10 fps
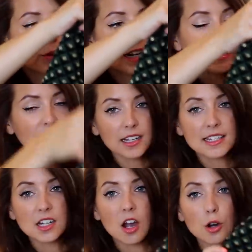really
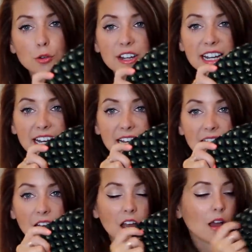nice dark
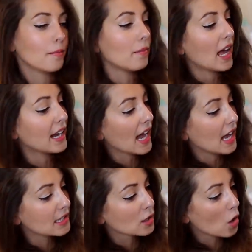green um, and it
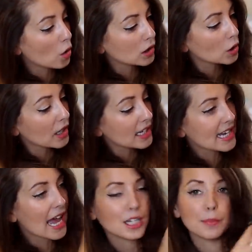has gold on
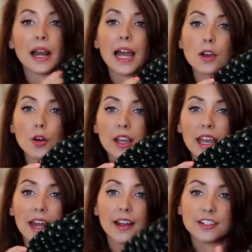it and black on
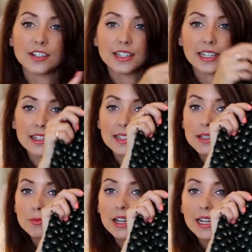it and I just think
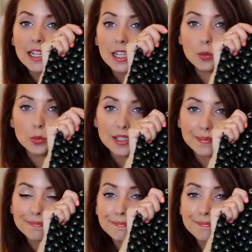this is really cute.